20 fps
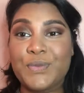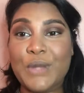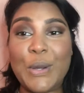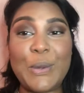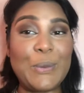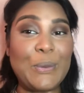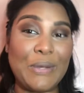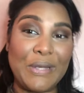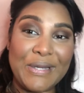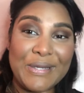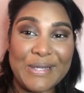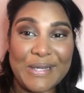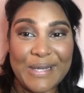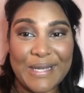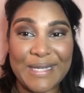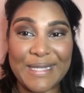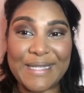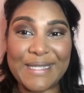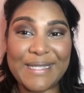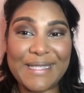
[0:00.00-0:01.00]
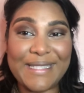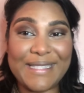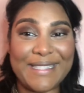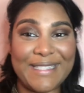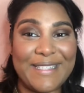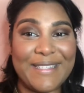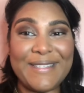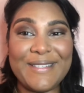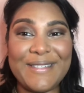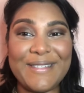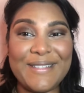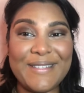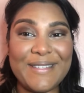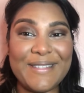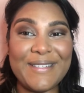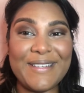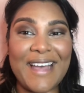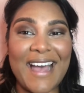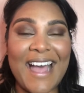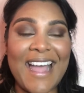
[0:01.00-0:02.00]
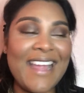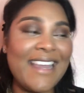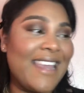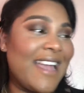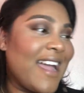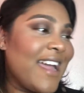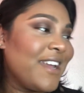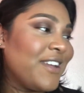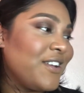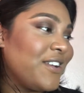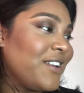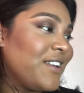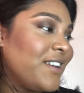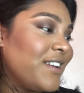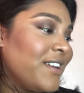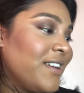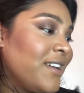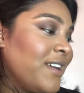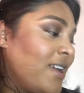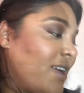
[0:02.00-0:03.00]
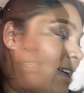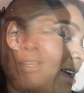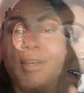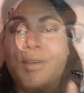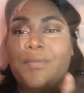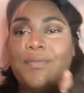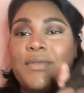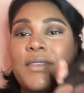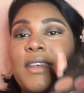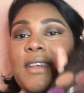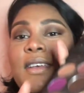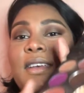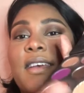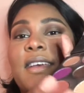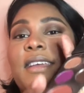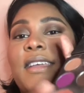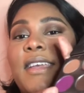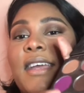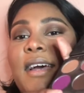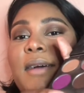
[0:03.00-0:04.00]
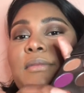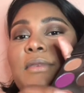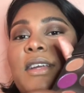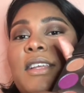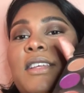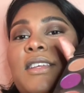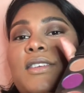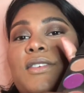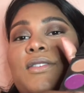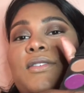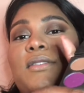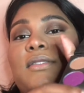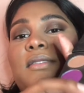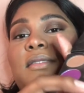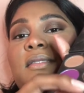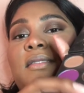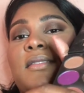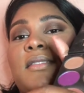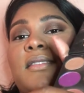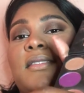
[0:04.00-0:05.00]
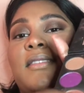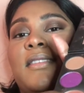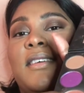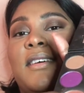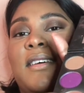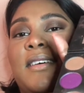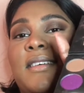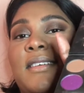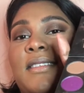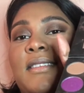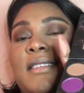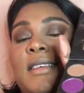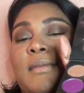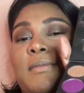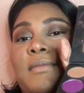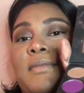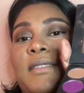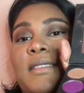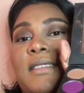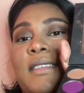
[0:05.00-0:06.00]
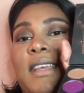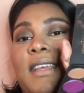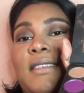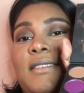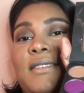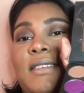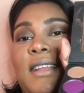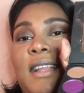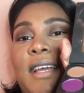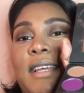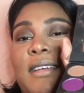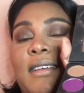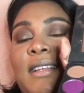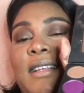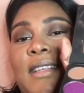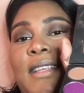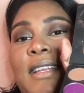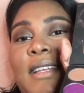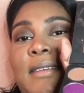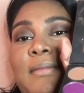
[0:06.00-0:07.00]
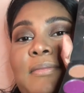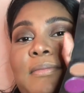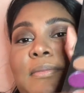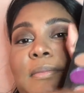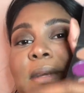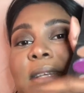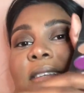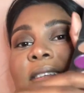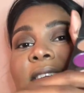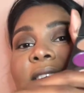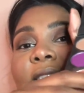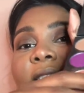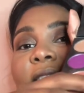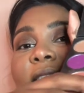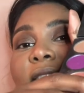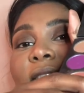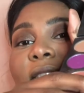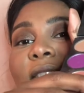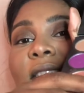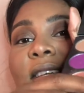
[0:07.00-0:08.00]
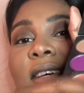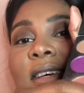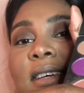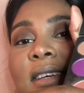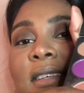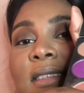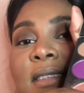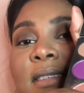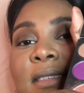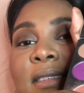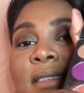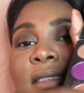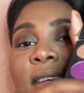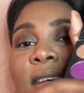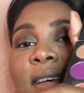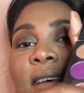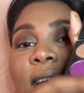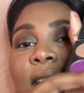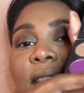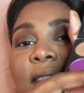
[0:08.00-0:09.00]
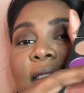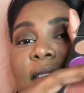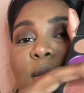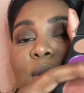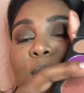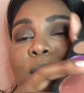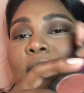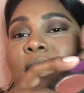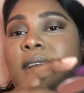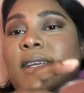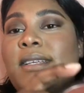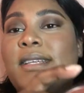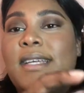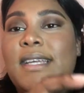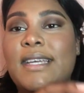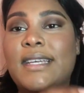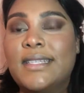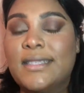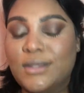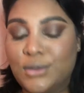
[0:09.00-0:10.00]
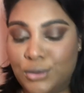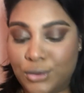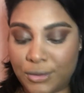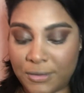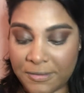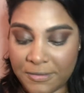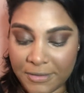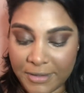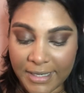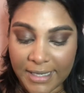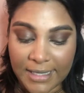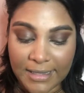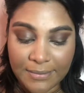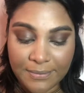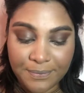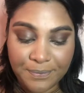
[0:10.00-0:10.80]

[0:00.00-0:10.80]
We are going to do highlighter. So yeah, I'm gonna use this. I'm scared to like let it, but yeah, so this one, it's Ofra